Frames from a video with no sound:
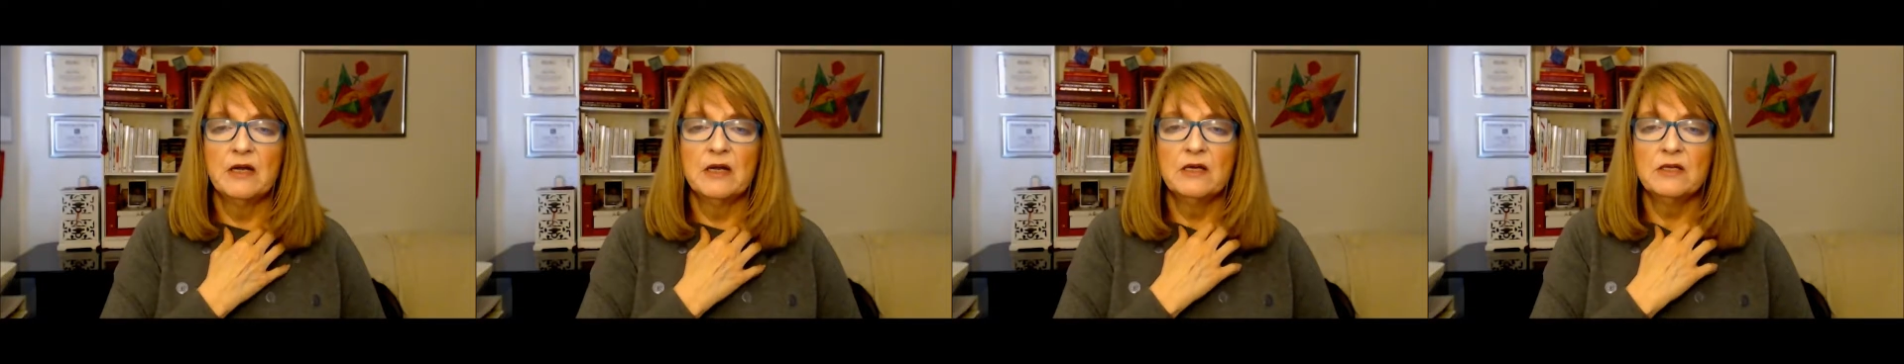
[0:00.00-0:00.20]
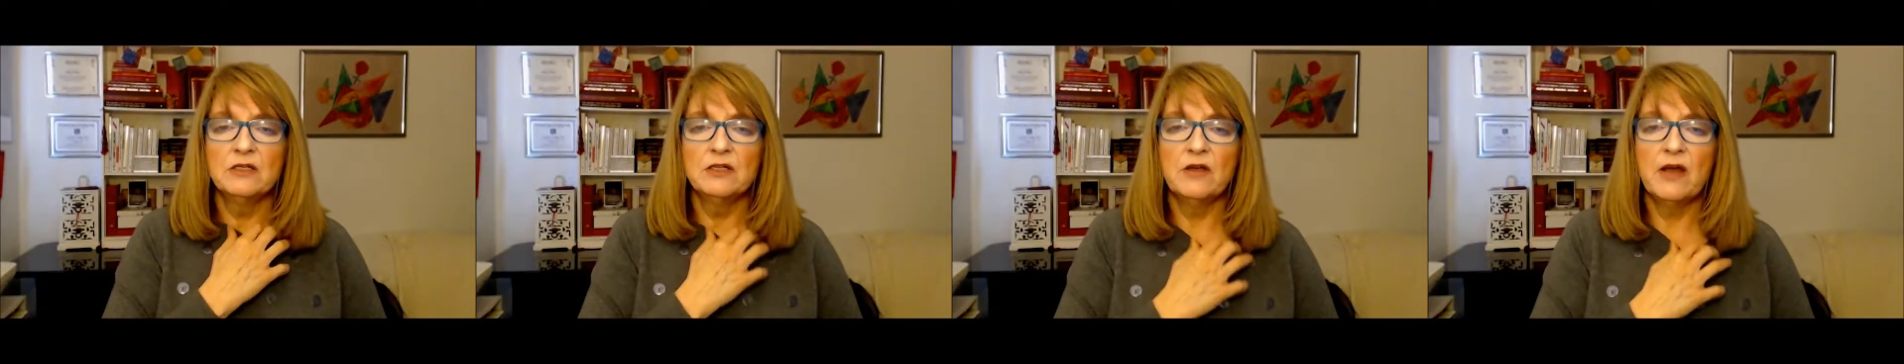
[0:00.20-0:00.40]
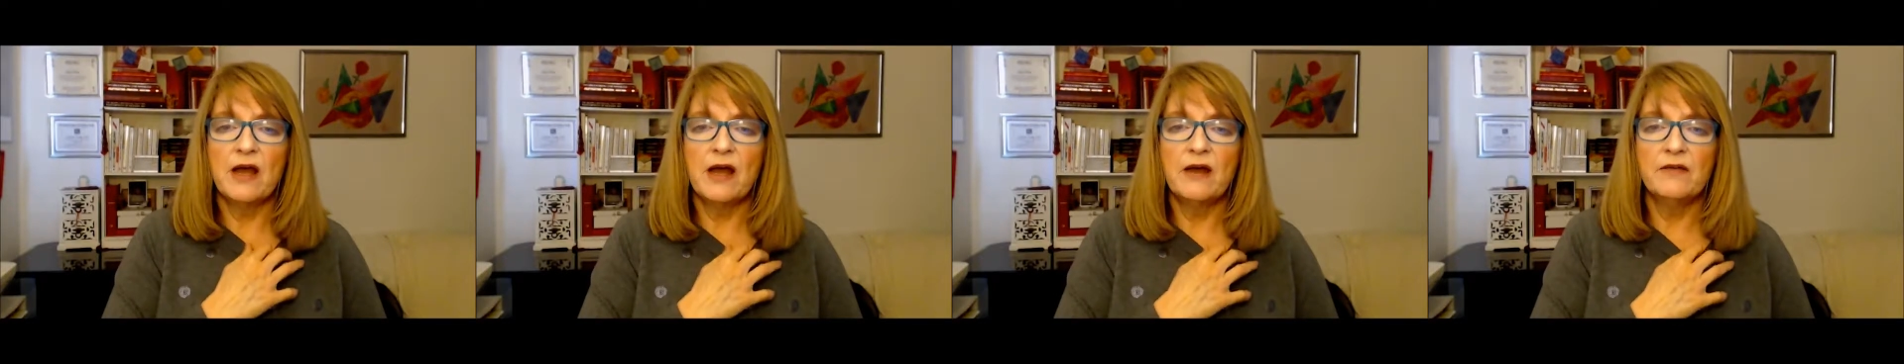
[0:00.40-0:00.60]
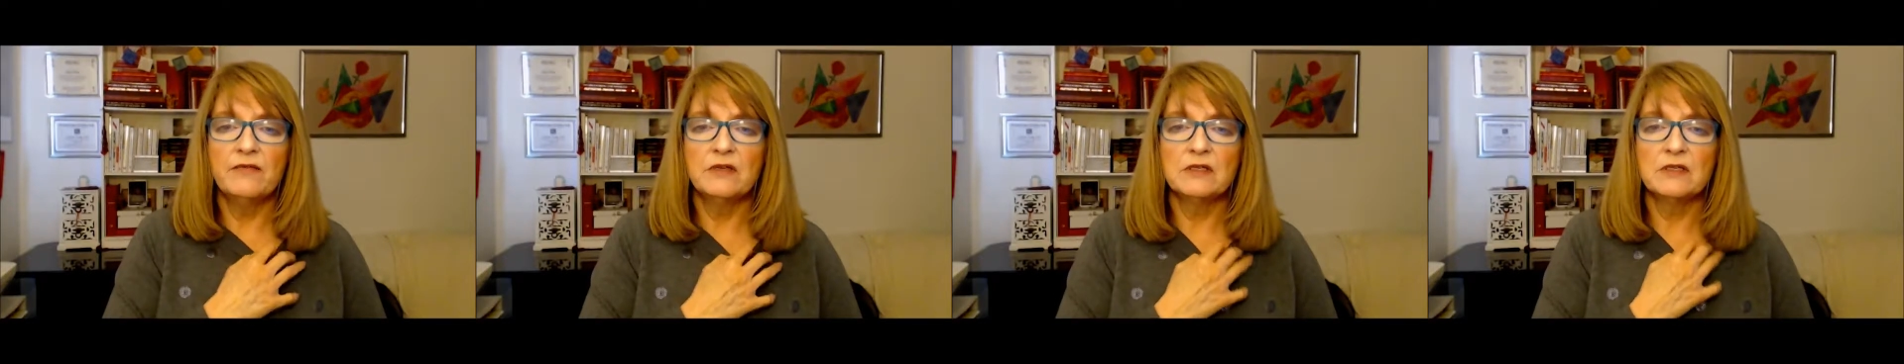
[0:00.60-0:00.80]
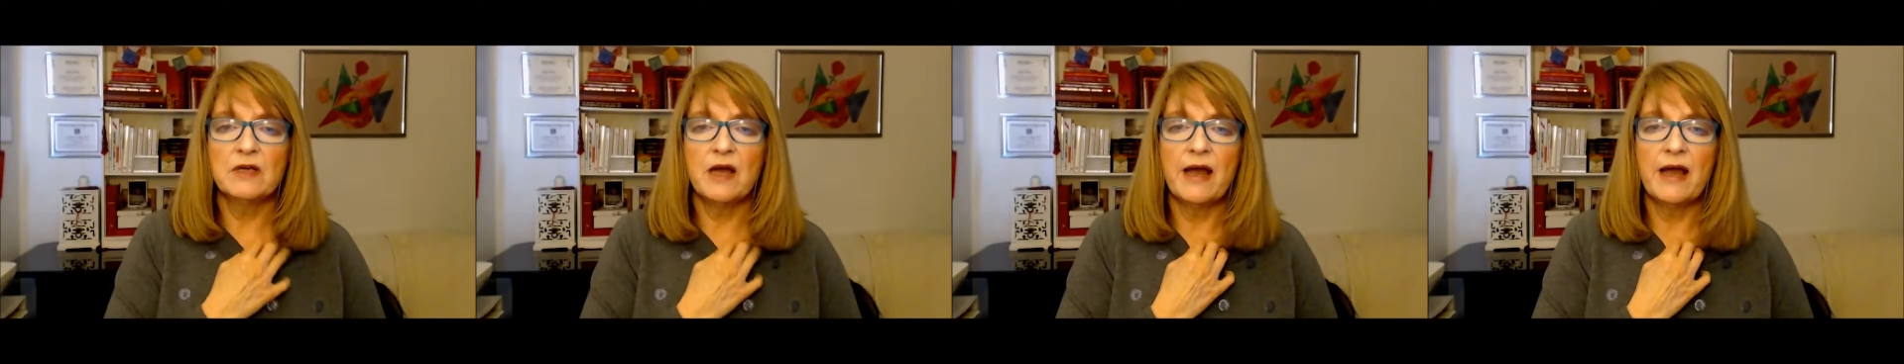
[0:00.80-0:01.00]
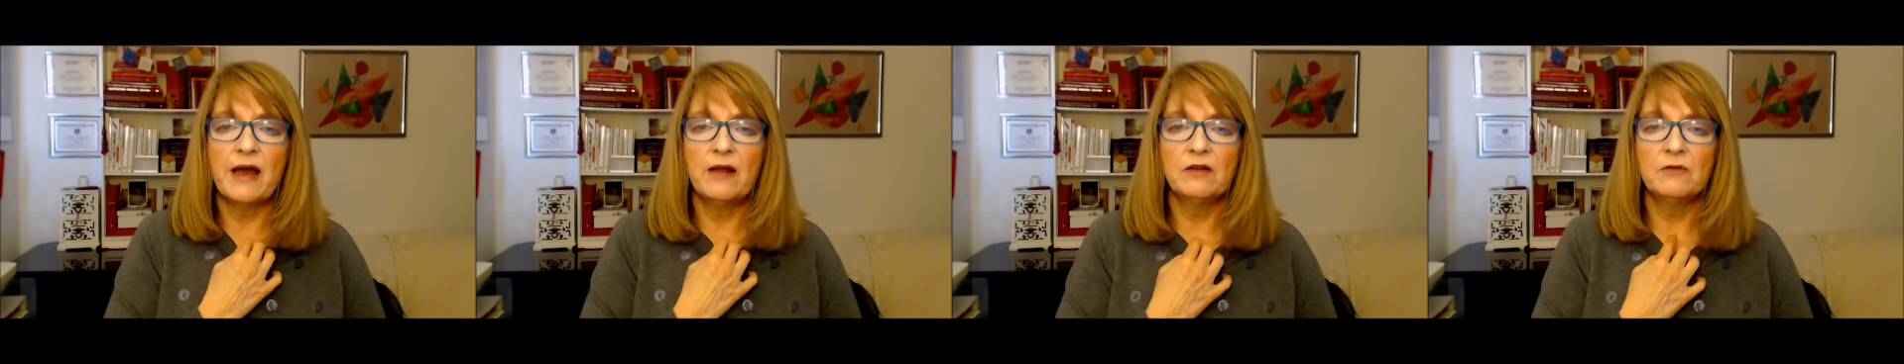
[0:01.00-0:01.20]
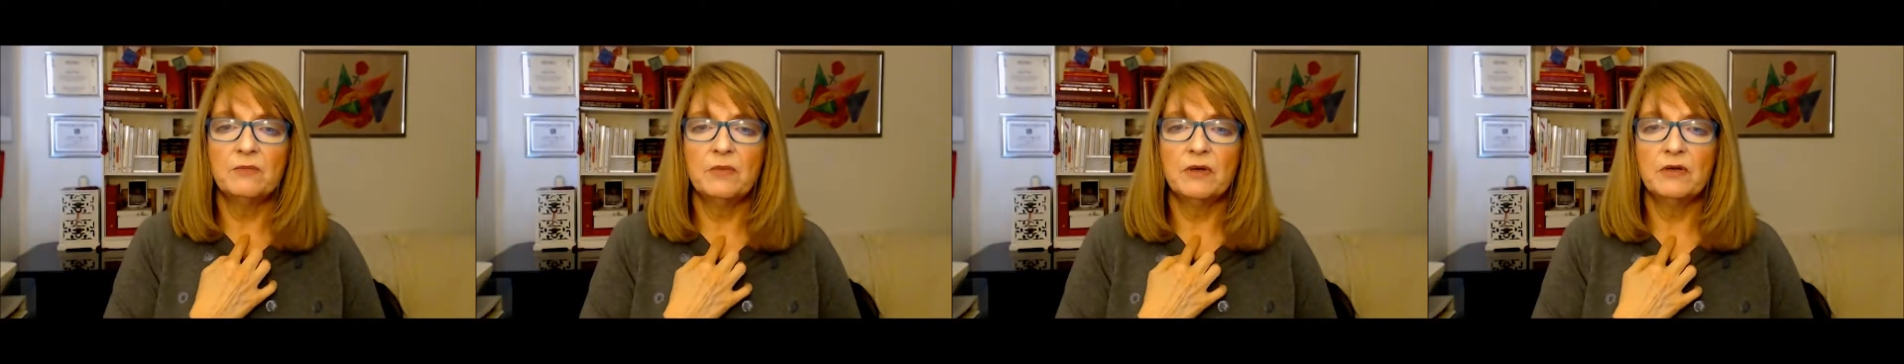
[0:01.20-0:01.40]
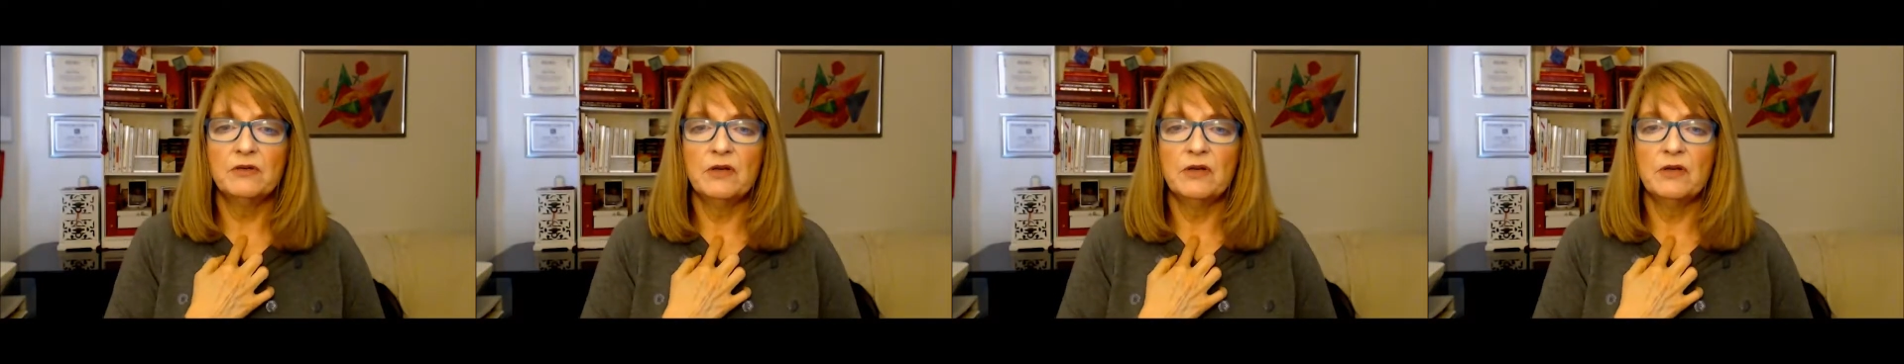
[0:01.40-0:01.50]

So you have this collarbone.